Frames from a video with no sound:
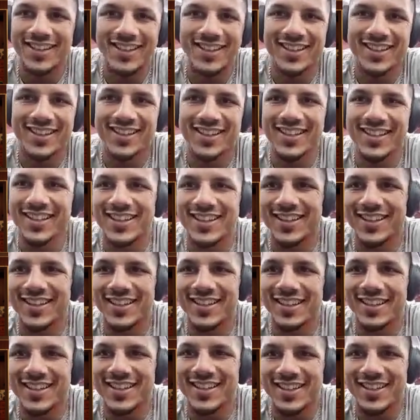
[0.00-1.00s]

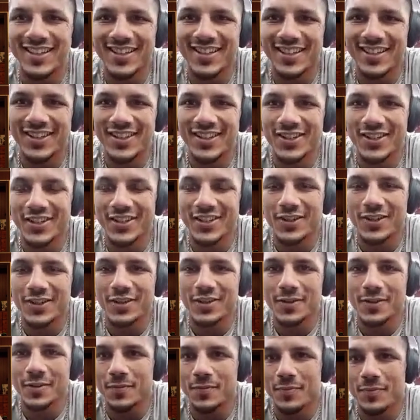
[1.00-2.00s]

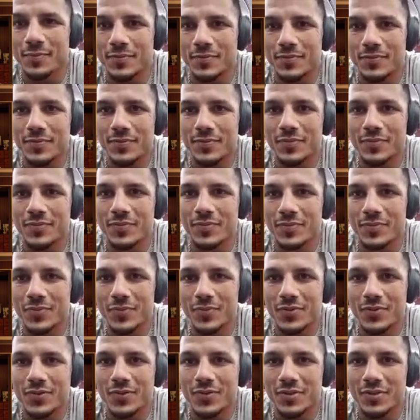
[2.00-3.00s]

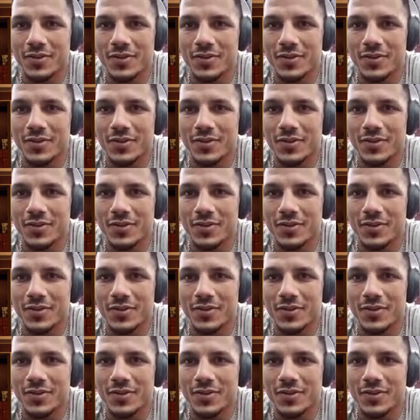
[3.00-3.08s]
No words are spoken by the person on screen.